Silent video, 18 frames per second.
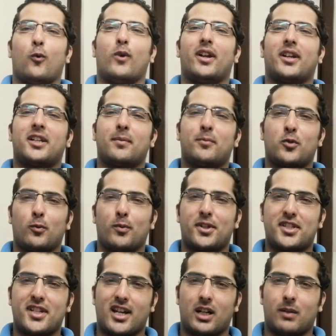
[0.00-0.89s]
Welcome to
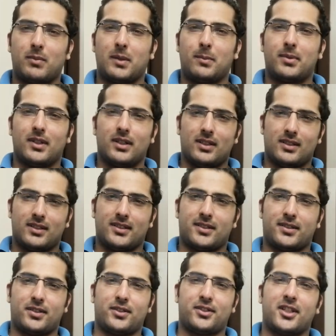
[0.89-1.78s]
my channel, people.
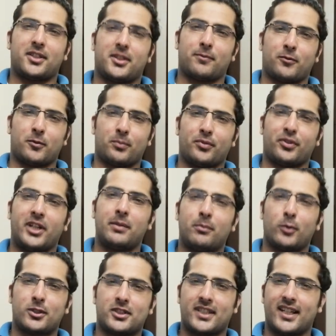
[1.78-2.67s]
This is Jatin from
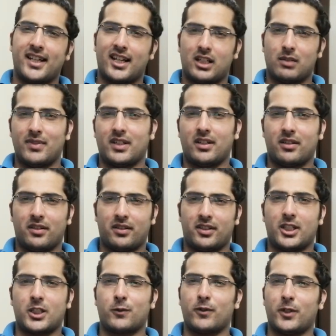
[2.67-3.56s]
Green Bulls Academy, and
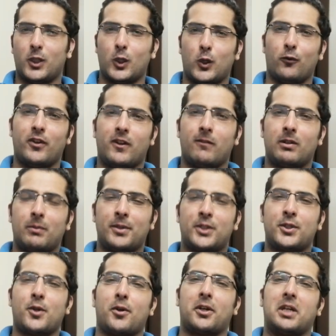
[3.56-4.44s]
in this video, we will
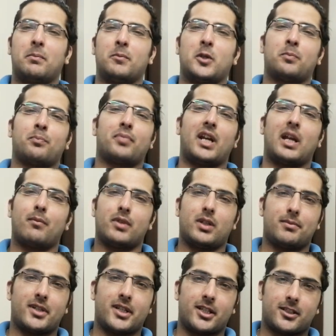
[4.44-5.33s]
be talking about
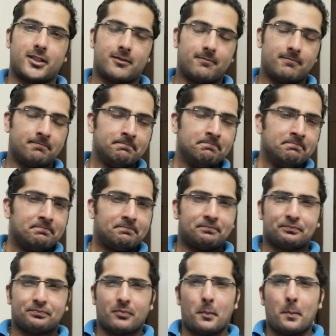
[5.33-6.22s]
primary market.
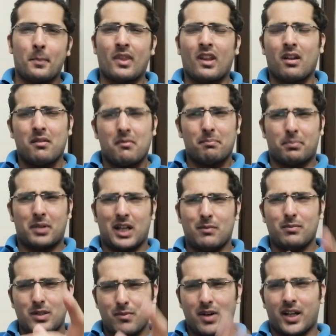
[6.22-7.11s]

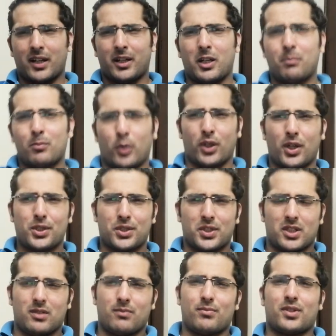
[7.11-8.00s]
Primary market, in
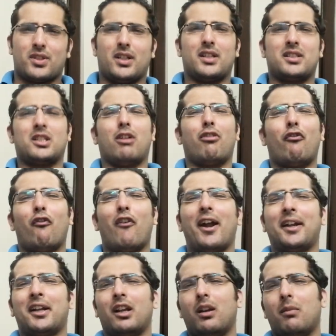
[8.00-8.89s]
bookish terms, is the
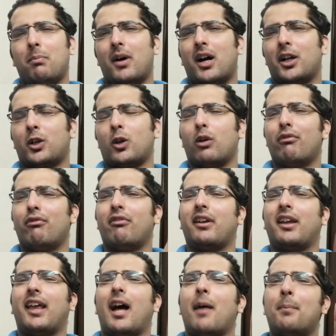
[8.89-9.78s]
vital part
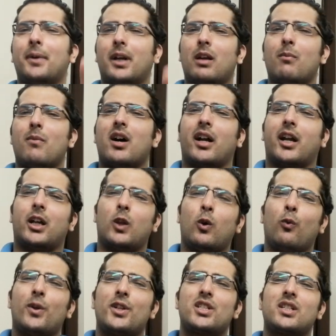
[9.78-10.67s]
of capital market
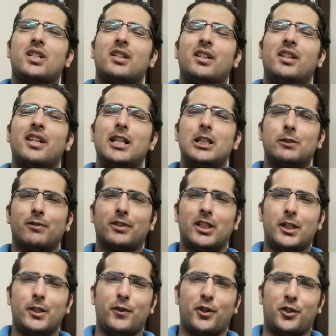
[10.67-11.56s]
which deals
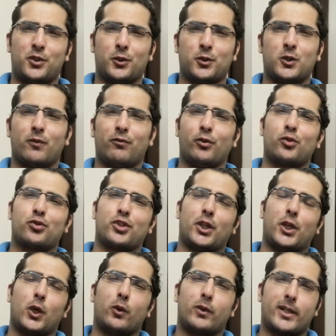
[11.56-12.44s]
with the issues of new
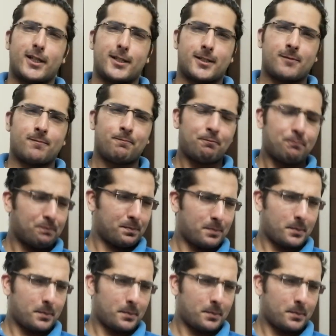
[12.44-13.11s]
securities.